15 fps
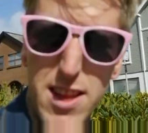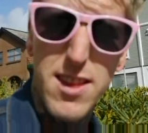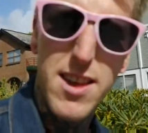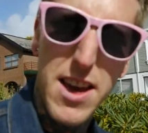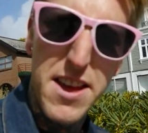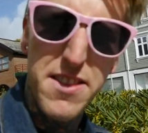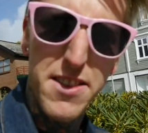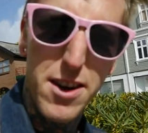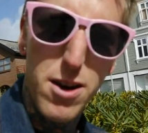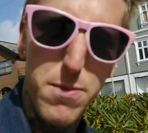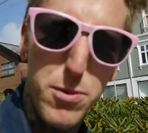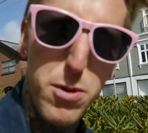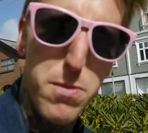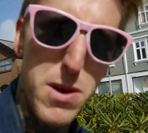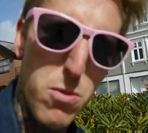This ended
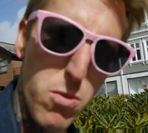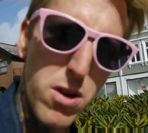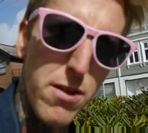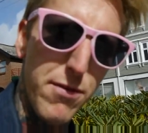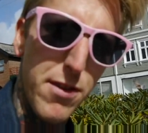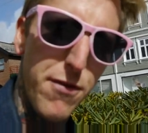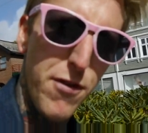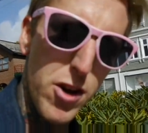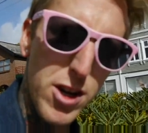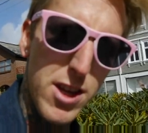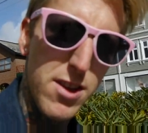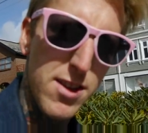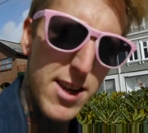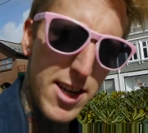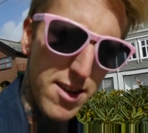up to be one of the
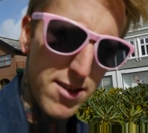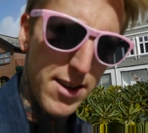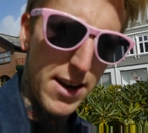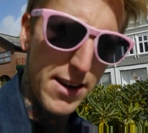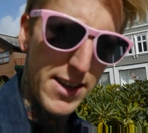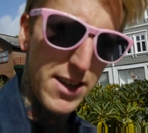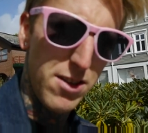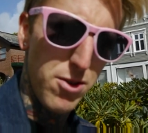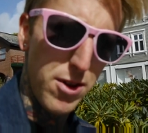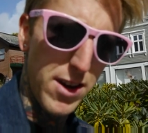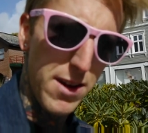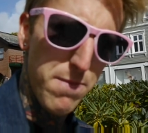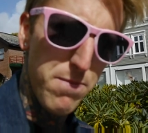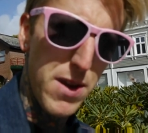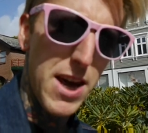funniest things that I did
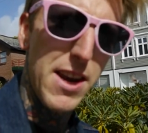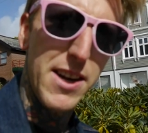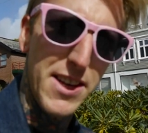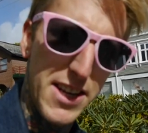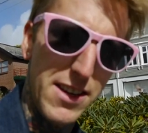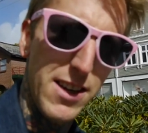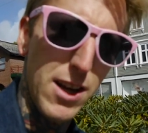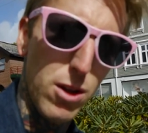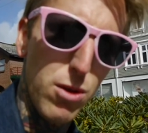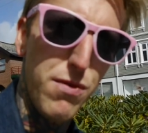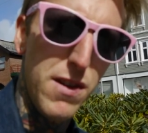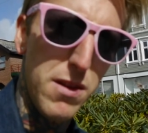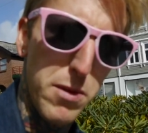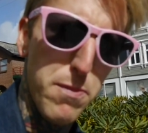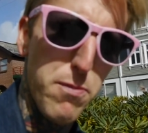today, and I didn't get to
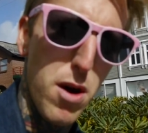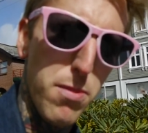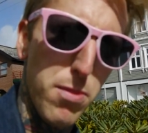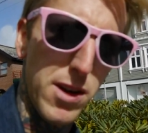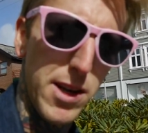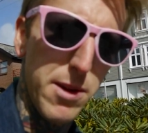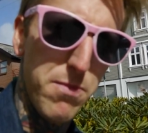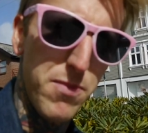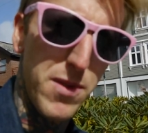film it properly.